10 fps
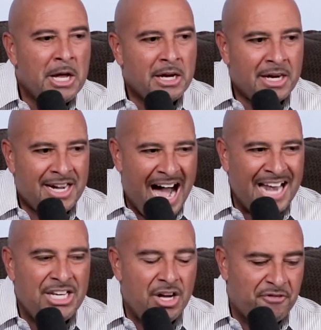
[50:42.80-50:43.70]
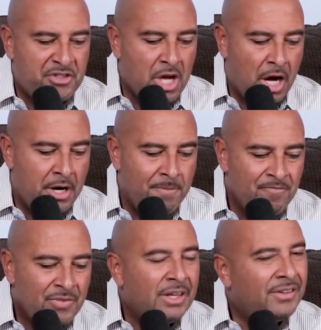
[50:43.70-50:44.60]
got enough done,
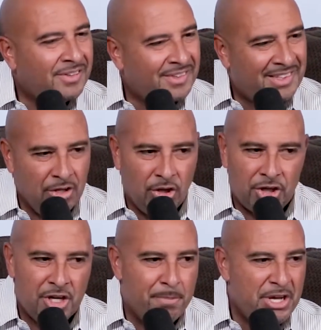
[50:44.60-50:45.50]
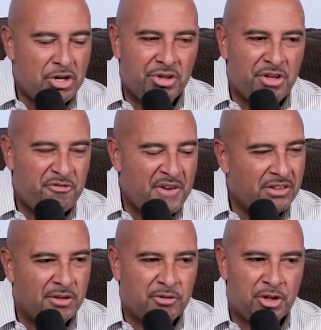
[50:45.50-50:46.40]
still are going to be good
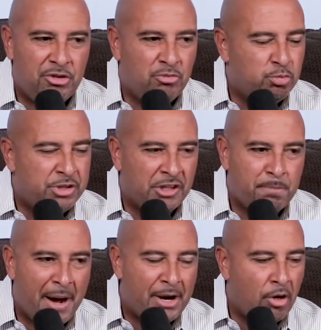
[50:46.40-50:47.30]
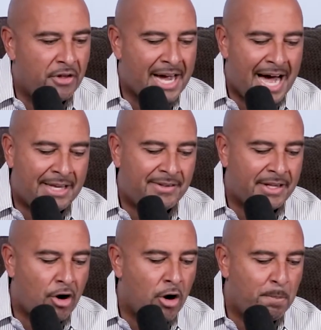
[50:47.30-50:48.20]
defensively despite all the guys that
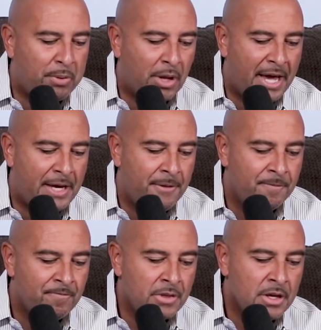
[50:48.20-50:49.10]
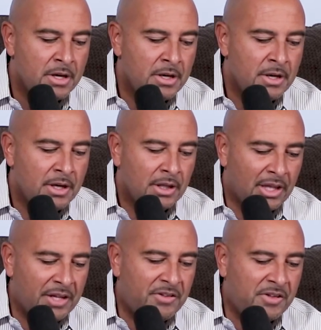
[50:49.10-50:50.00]
aren't playing.
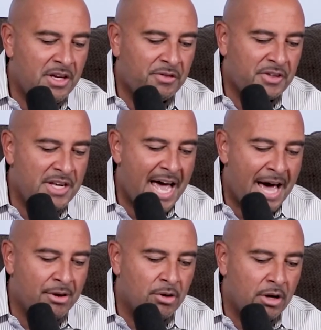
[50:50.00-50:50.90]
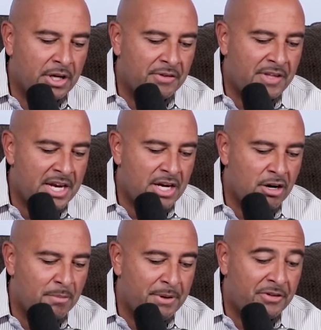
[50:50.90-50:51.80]
Let's see if Seattle can take care
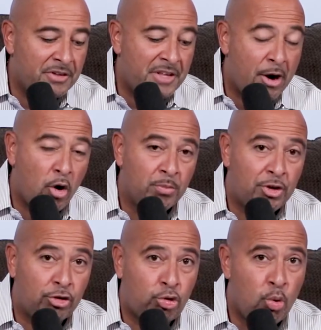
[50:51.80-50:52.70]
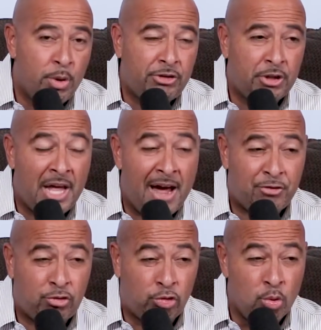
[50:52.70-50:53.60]
of business at home. They're two weeks, they have
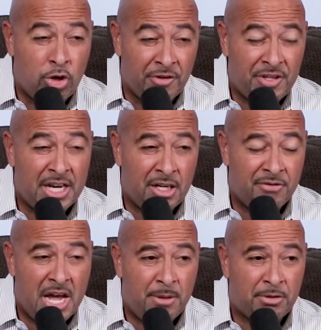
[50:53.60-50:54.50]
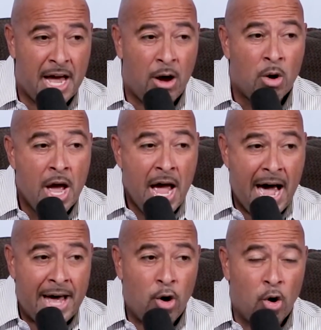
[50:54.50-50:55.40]
two consecutive games now
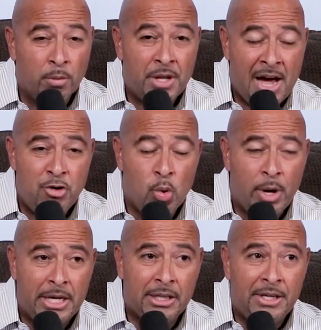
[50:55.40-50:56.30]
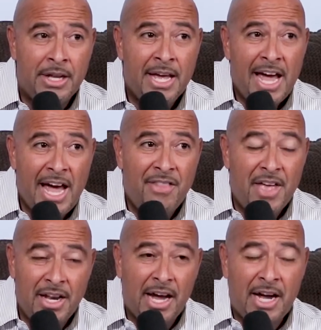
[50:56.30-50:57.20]
at home. They have New England, and
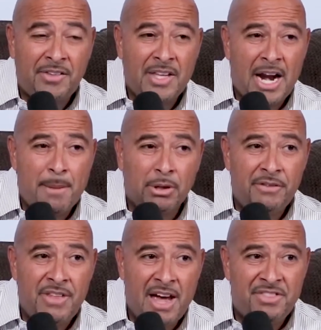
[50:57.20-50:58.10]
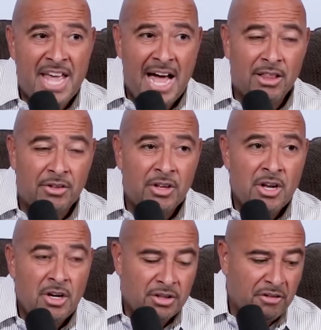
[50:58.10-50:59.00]
then, like I said, I believe they have Dallas
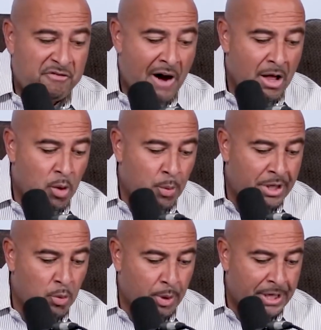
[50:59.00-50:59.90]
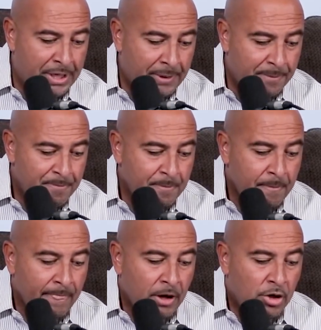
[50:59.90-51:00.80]
the following week.
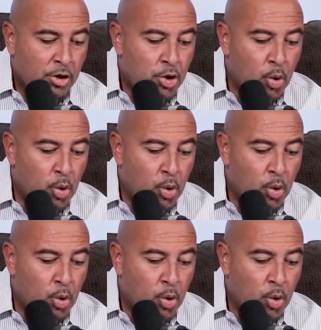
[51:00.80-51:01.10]
New